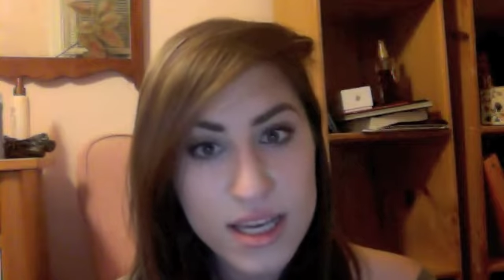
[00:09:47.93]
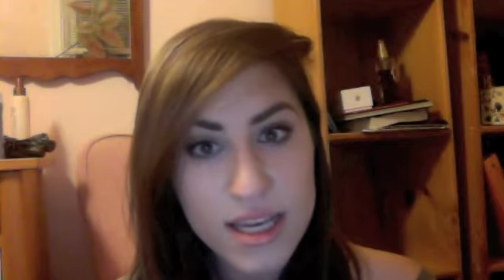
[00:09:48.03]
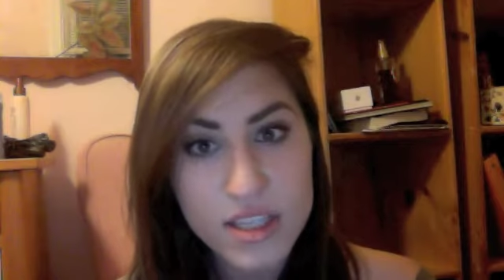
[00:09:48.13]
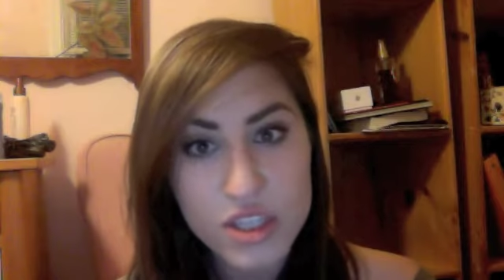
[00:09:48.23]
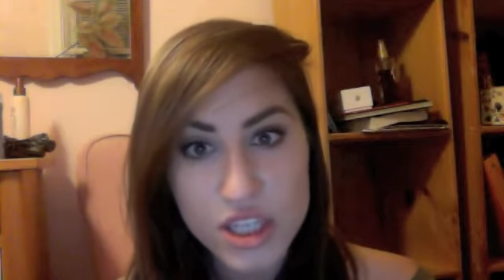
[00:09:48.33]

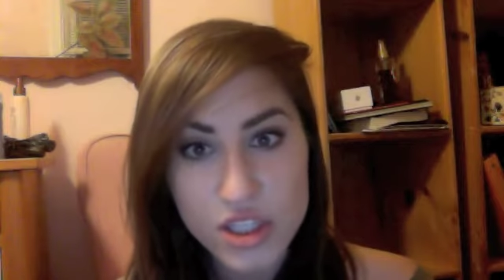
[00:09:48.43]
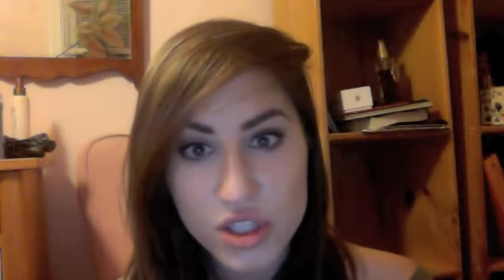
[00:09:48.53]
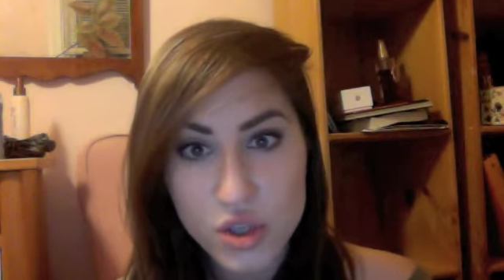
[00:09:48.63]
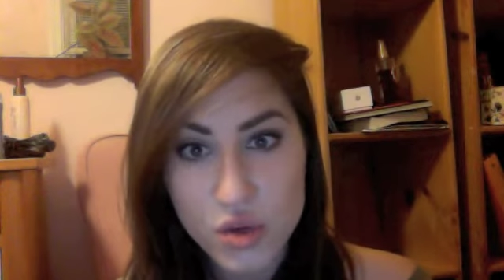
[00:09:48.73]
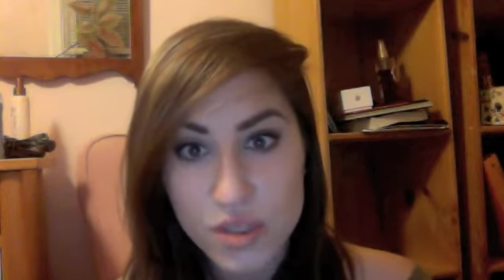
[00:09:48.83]
is just
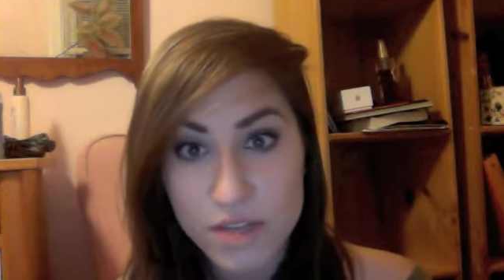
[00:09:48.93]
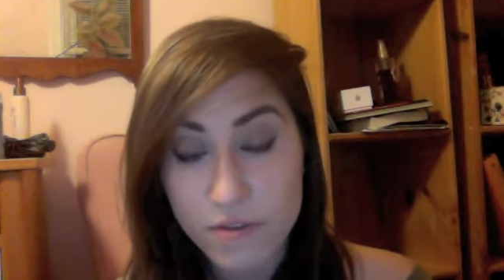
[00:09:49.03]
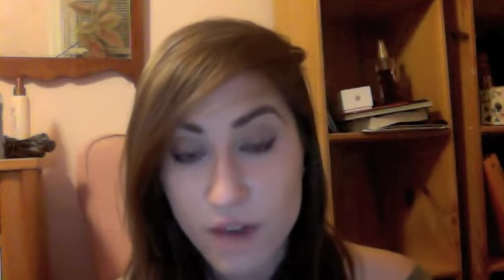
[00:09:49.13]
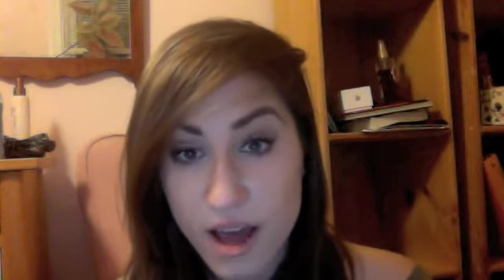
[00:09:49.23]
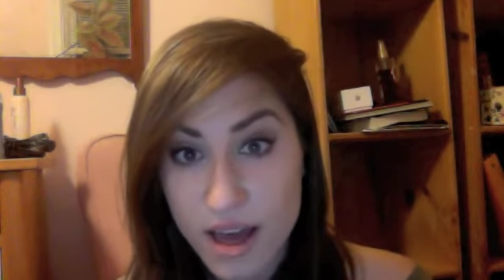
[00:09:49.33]
to
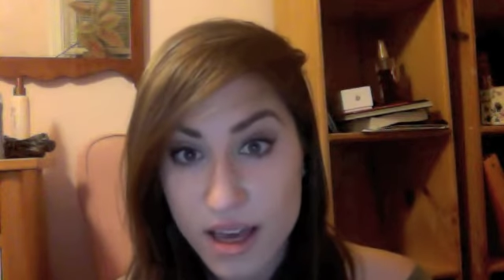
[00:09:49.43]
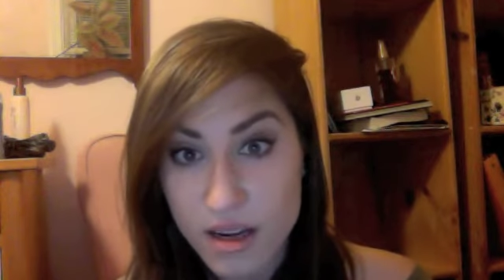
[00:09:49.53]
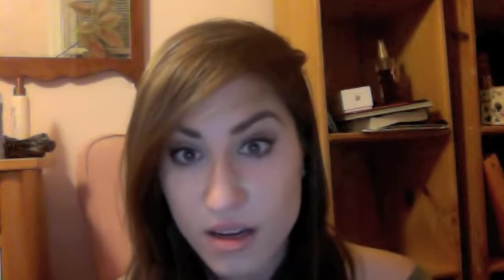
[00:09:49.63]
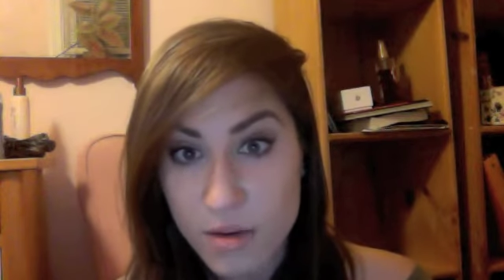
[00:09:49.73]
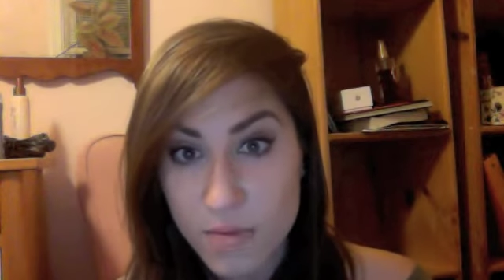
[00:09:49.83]

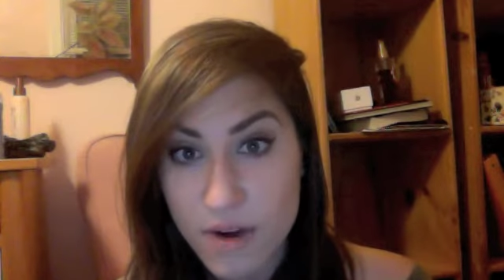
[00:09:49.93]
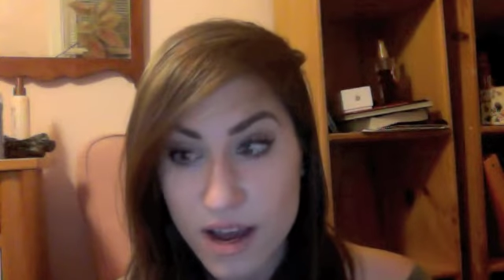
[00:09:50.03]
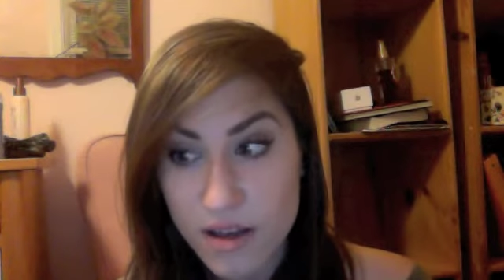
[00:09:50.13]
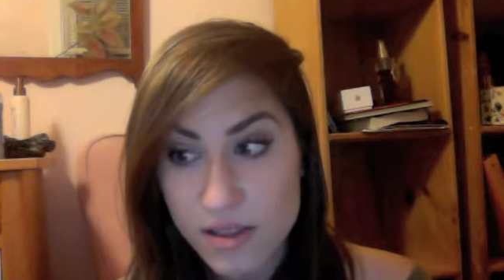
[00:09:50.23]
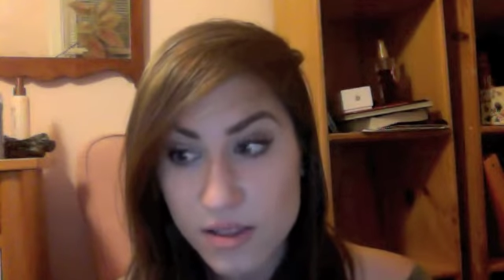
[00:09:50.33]
define your
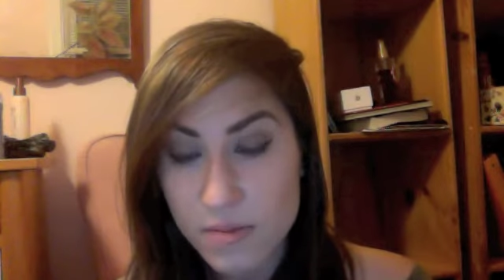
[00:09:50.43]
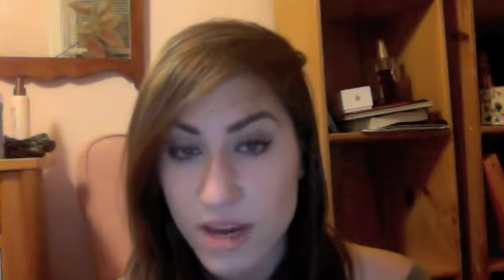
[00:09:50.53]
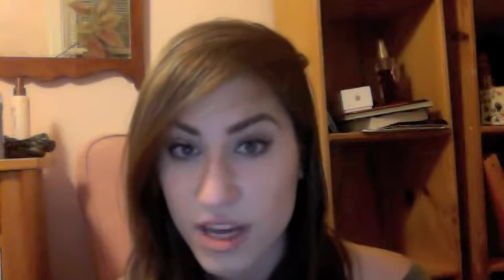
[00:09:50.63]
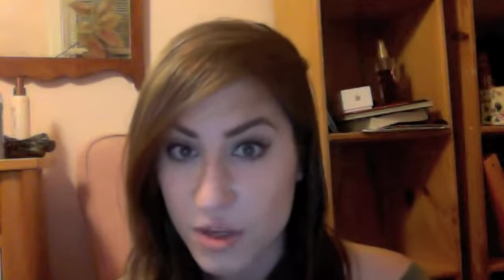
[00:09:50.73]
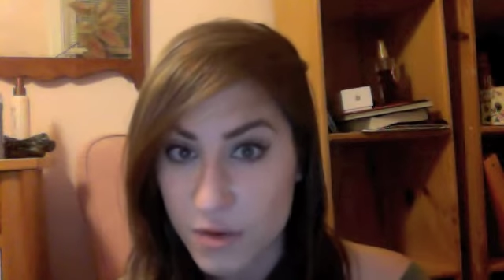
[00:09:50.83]
brows
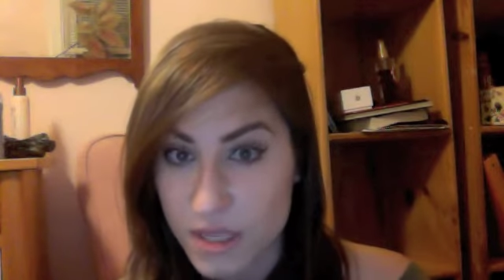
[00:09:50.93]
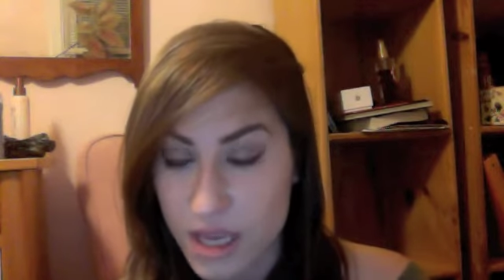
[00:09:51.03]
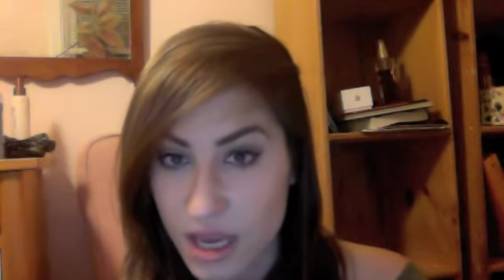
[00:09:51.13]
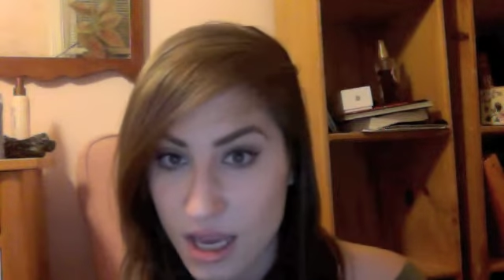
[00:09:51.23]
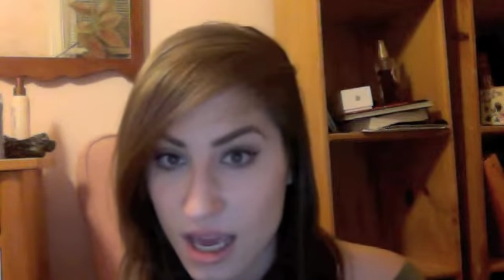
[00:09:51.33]
by
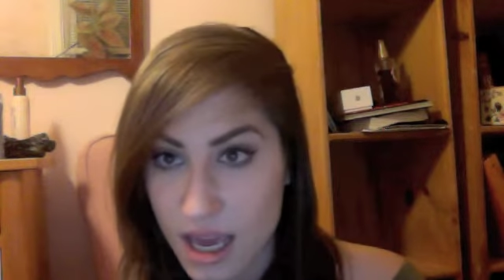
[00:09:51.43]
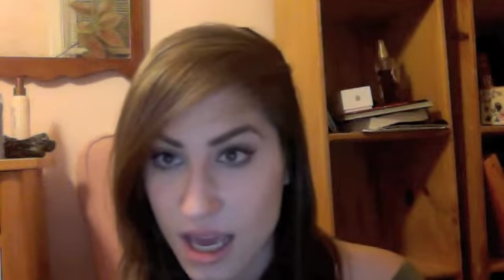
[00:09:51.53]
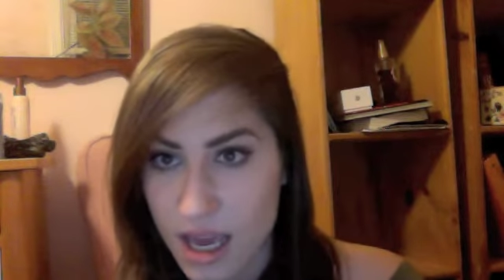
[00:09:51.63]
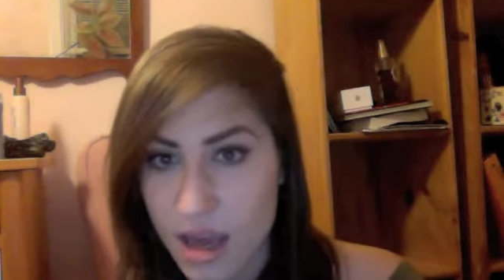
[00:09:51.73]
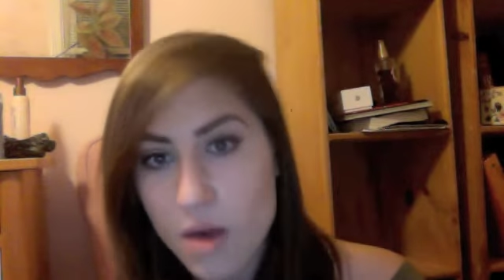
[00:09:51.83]
using
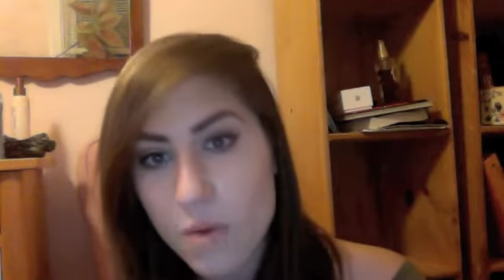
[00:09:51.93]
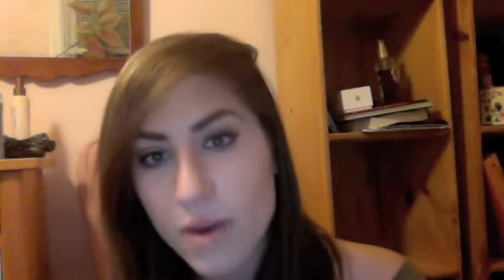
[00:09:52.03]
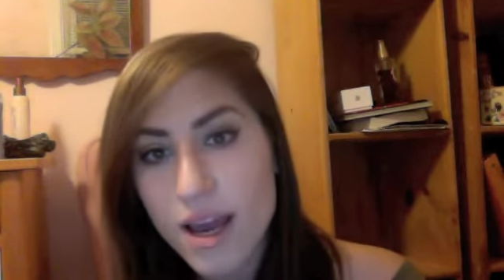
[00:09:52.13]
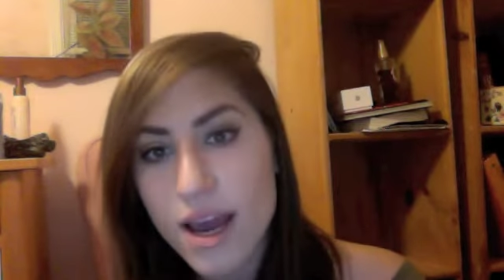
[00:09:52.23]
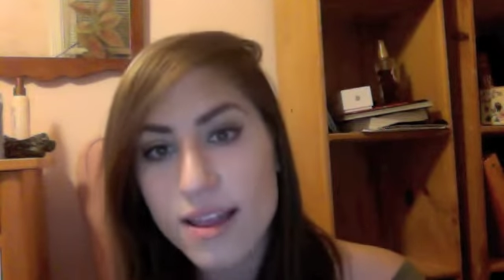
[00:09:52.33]
a
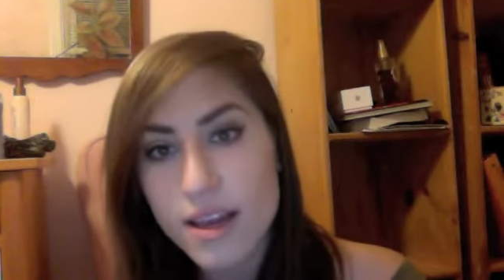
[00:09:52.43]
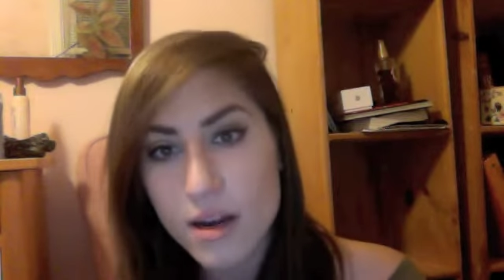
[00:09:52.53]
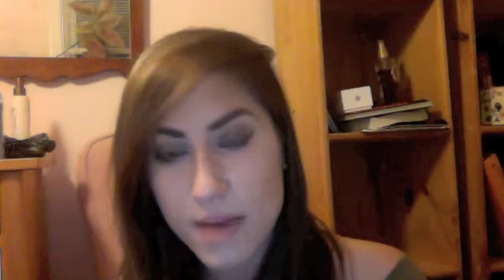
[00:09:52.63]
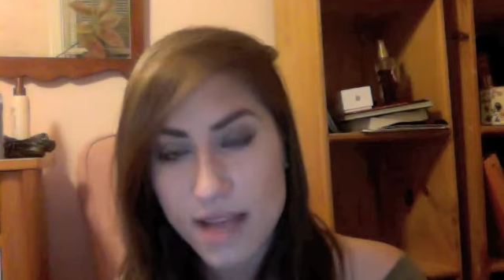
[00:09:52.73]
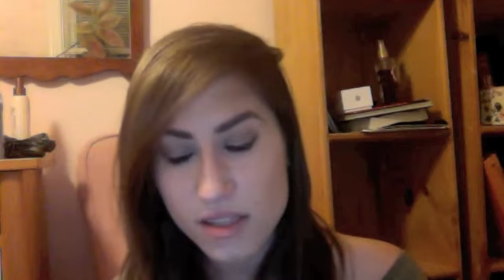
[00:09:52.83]
white
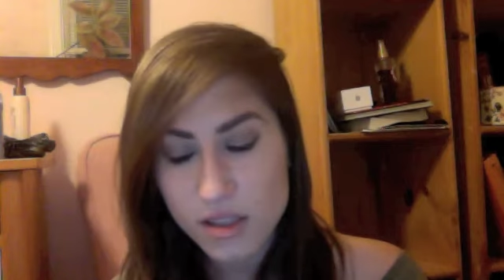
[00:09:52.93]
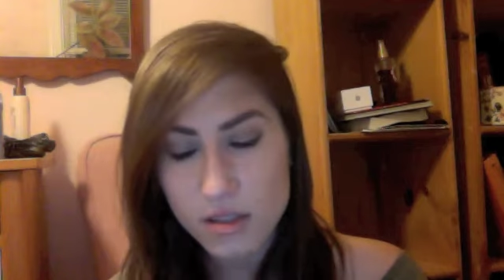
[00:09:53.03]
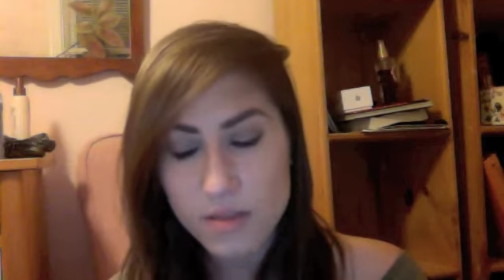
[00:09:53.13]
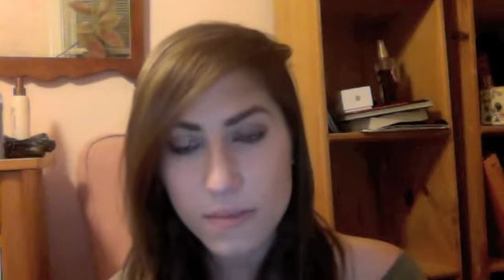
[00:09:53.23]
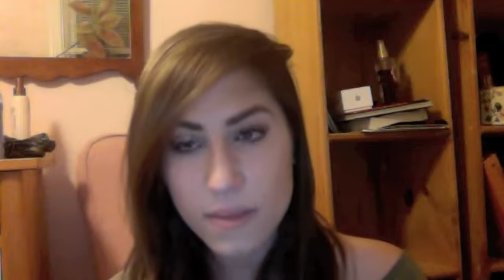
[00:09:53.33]
eyeliner
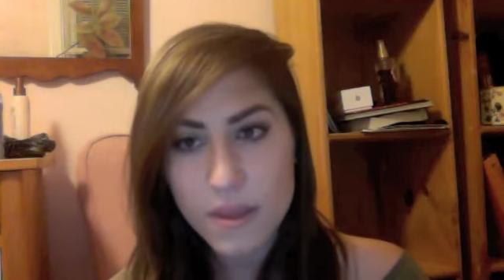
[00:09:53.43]
pencil